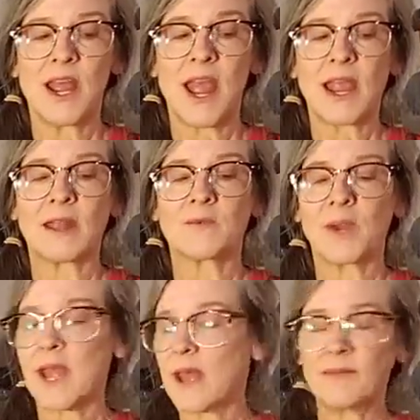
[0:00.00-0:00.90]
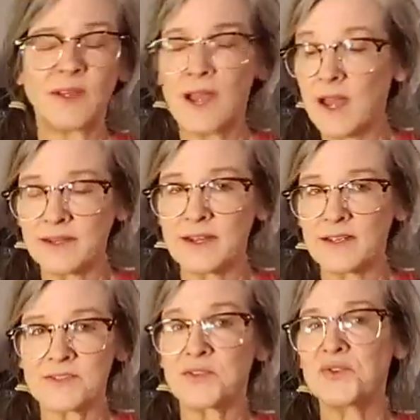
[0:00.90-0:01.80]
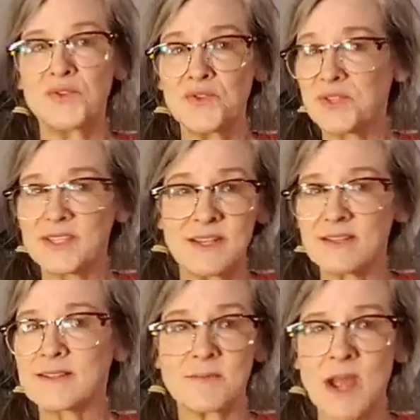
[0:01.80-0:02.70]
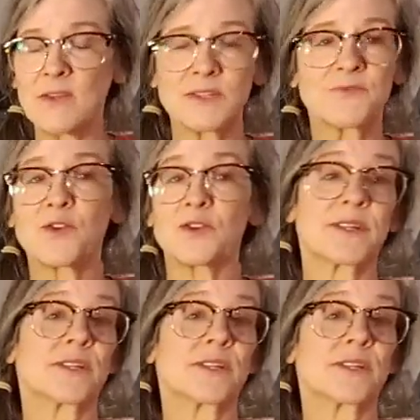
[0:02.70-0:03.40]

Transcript: and we had the contest, who sees the mountains first,